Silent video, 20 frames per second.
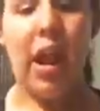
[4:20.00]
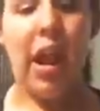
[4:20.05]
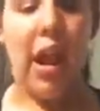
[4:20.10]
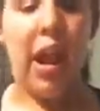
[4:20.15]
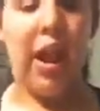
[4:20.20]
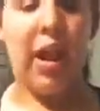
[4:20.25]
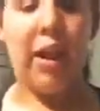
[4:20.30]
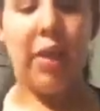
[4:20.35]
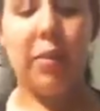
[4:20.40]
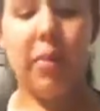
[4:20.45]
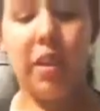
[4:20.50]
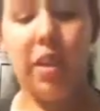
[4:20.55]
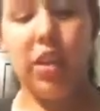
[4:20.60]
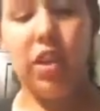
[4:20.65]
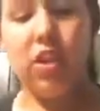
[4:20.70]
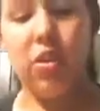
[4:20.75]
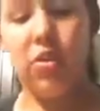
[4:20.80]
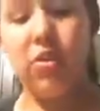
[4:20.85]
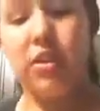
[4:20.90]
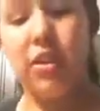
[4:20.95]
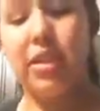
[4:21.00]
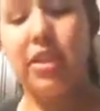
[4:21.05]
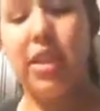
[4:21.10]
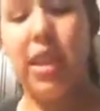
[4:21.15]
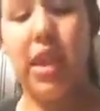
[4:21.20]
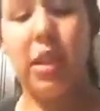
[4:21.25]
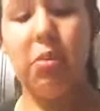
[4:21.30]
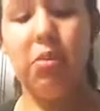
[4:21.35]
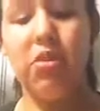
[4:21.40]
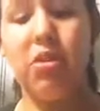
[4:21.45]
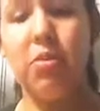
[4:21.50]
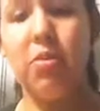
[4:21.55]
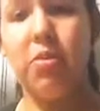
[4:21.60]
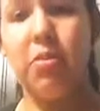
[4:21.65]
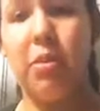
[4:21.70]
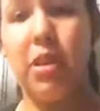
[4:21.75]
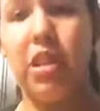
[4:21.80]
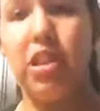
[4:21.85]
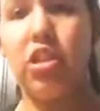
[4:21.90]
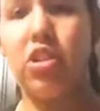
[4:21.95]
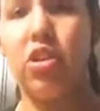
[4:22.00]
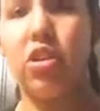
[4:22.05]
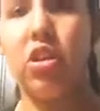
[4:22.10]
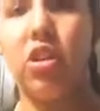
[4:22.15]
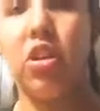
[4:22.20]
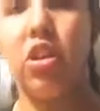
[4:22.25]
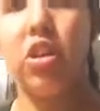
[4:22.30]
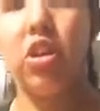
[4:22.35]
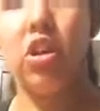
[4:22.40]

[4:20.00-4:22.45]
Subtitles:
and I'm gonna use a tablespoon measure.